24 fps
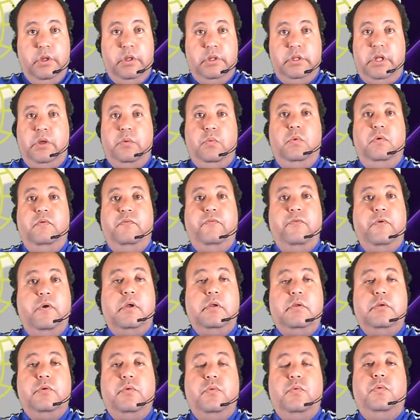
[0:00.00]
They will
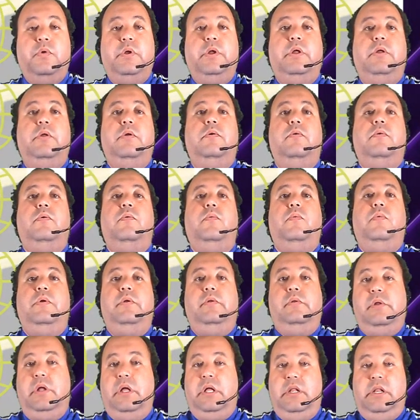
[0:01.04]
follow you
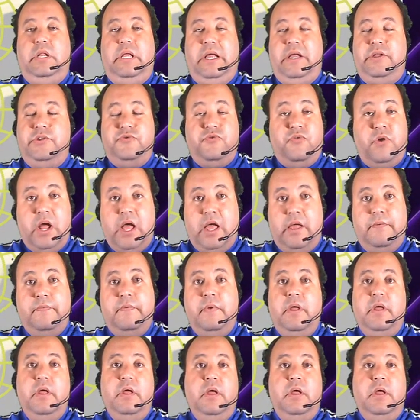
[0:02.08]
like a tribe,